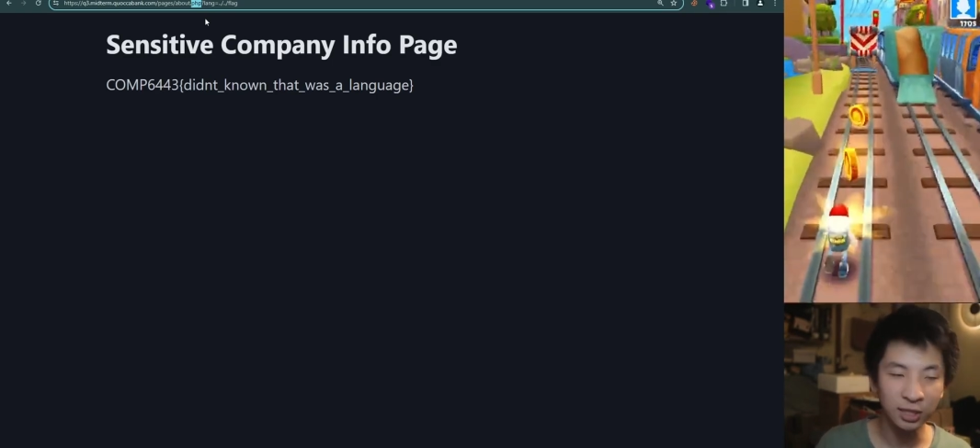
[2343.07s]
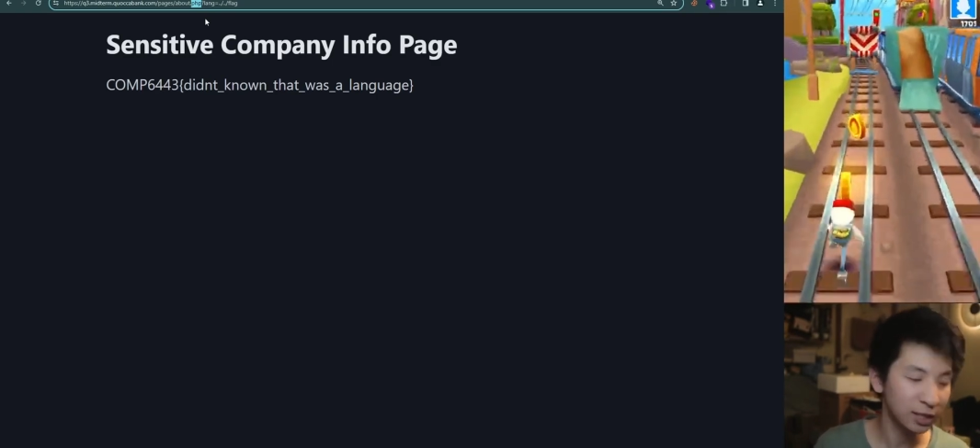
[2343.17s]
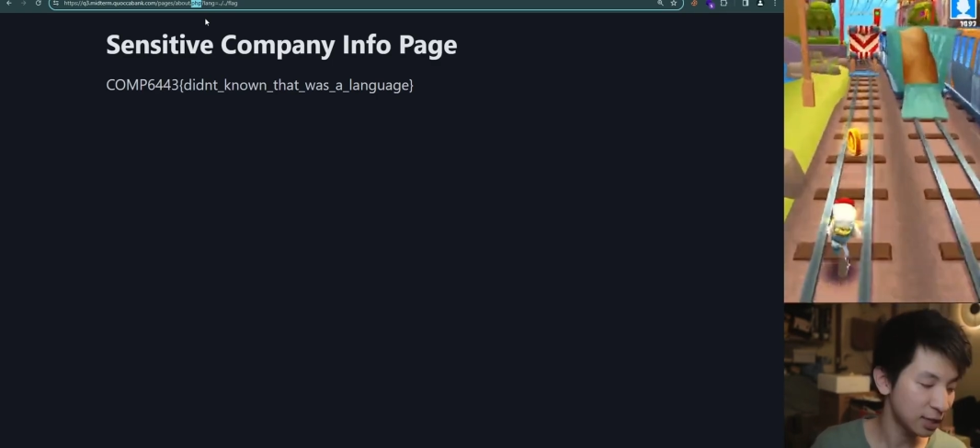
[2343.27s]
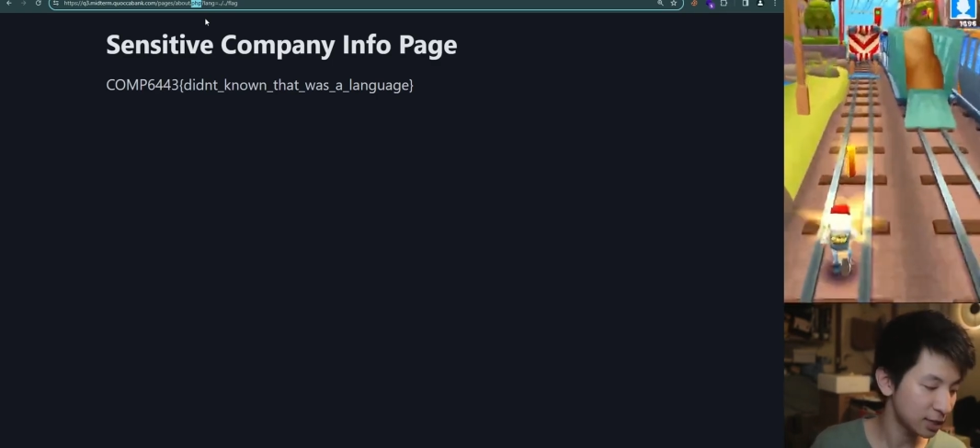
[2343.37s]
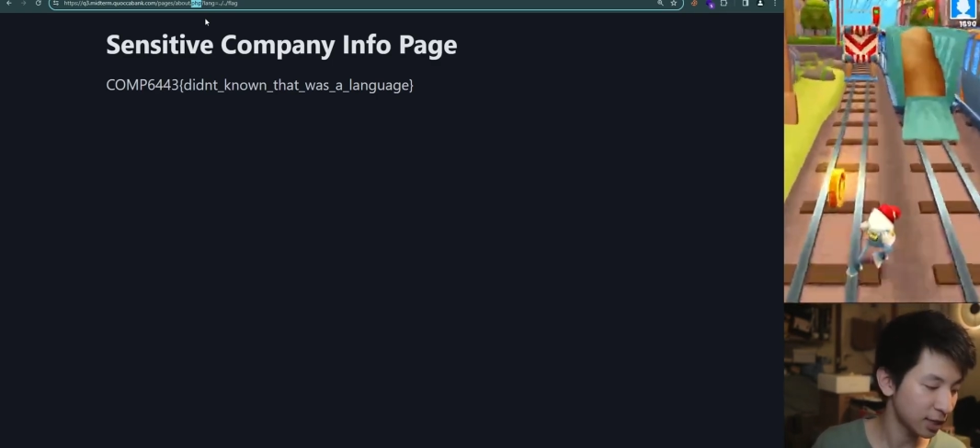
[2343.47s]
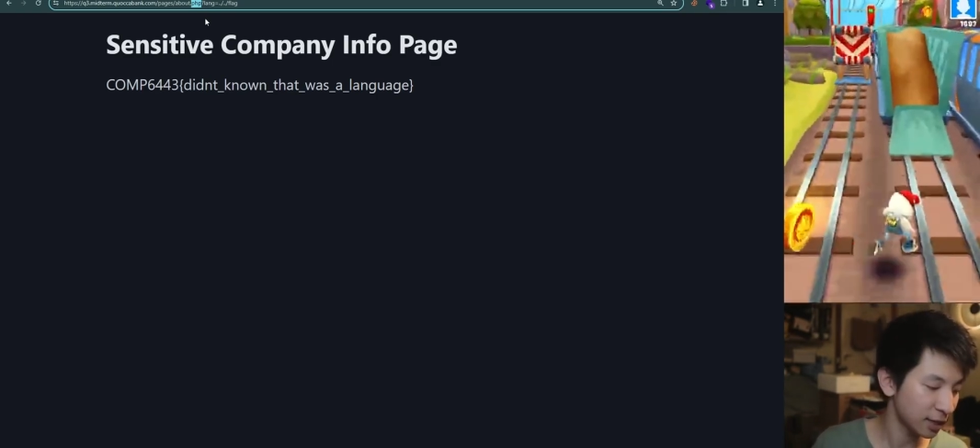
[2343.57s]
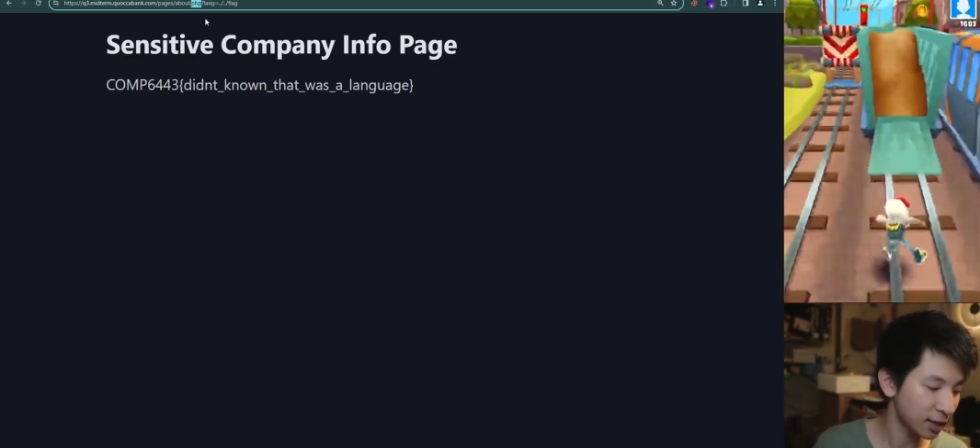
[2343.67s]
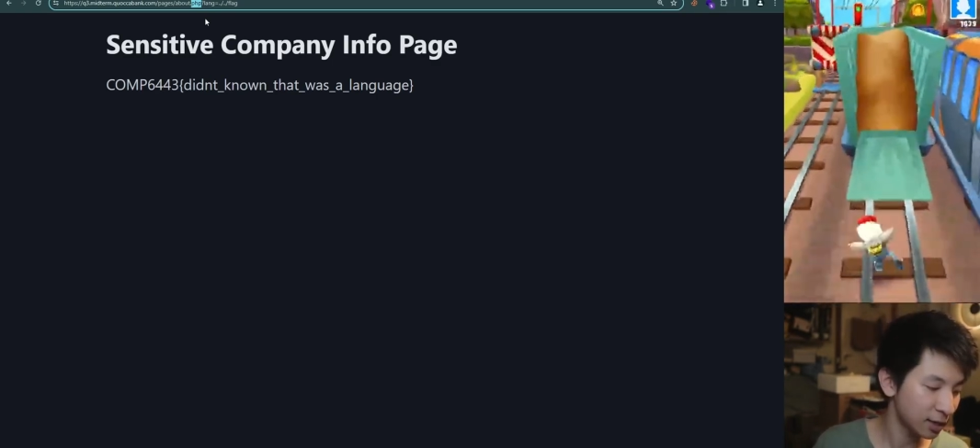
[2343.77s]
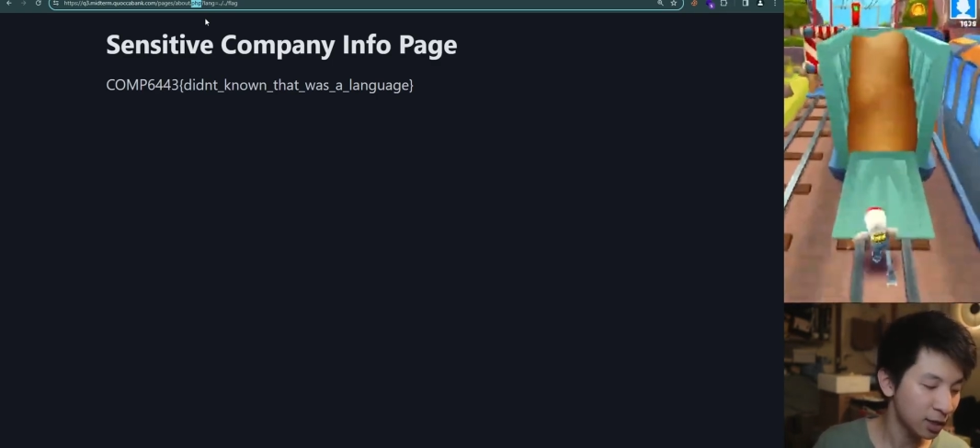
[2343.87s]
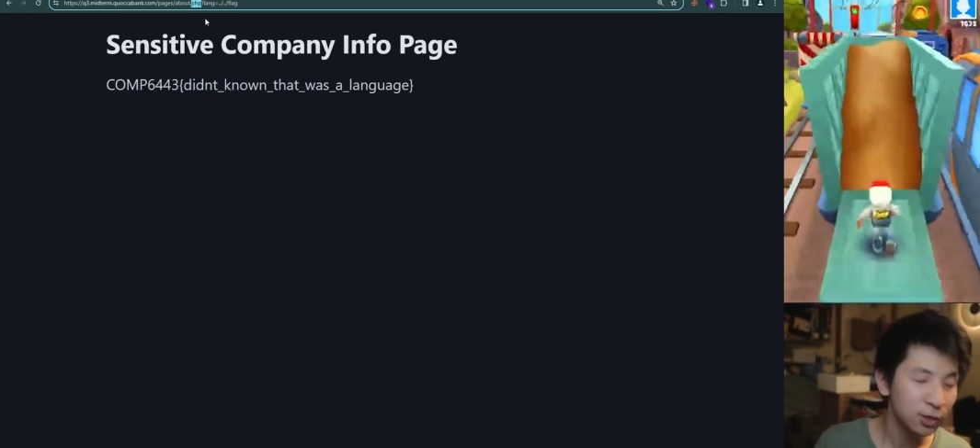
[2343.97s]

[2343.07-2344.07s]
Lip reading: and things like that.